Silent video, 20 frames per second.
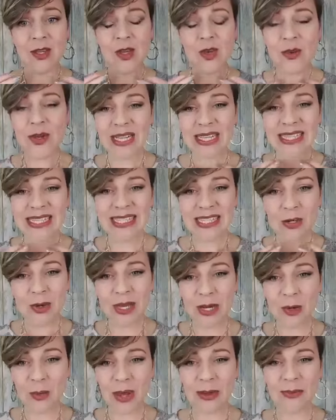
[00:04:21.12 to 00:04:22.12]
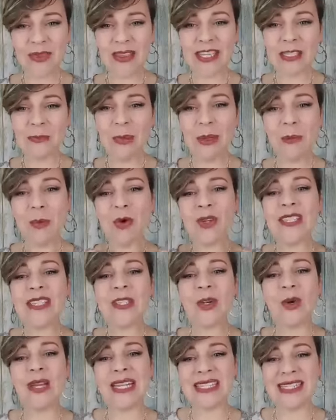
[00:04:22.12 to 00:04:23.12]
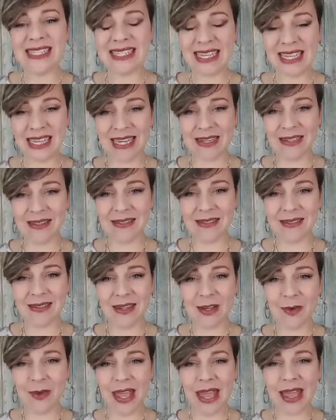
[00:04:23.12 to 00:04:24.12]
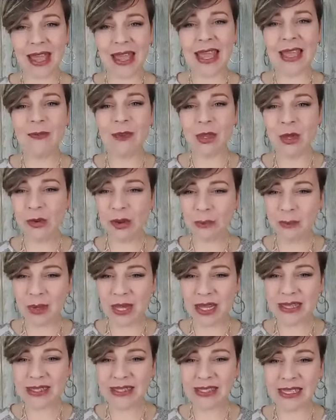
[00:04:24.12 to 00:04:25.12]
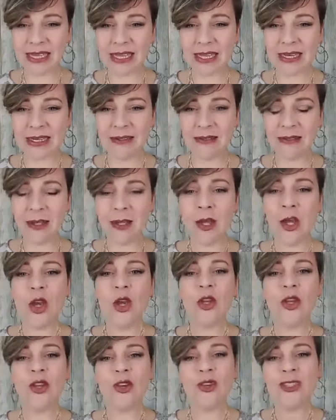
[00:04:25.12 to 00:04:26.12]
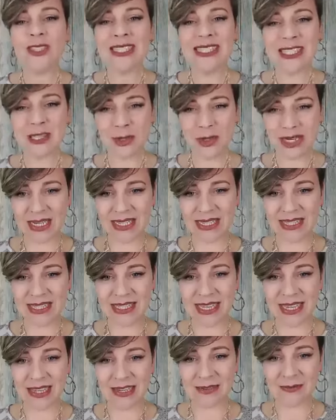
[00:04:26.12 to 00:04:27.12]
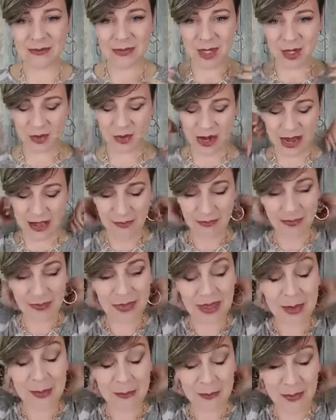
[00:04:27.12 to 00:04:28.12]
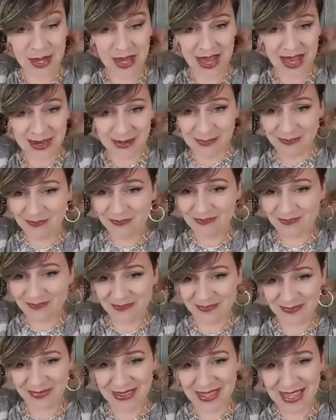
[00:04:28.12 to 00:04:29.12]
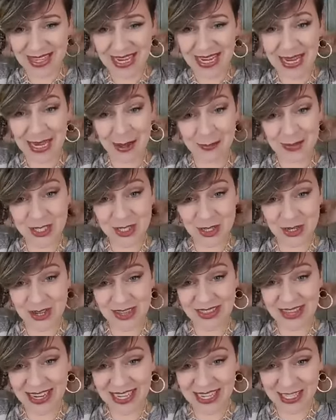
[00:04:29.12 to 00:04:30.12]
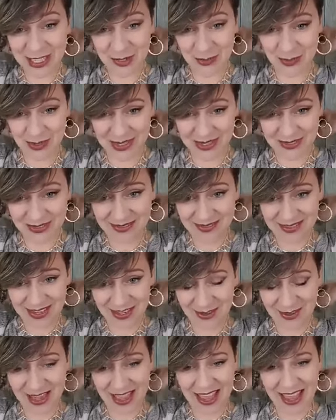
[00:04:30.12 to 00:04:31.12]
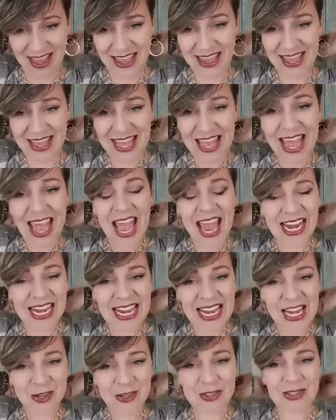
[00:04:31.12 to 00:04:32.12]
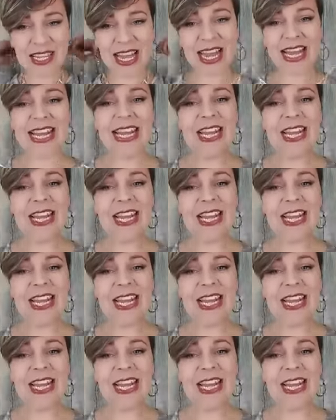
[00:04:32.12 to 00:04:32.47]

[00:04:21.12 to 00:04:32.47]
you could still get away with this. People are still going to see it, okay? Even though it blends in, you're still going to see it, all right? But let me show you the next one. Okay, and here's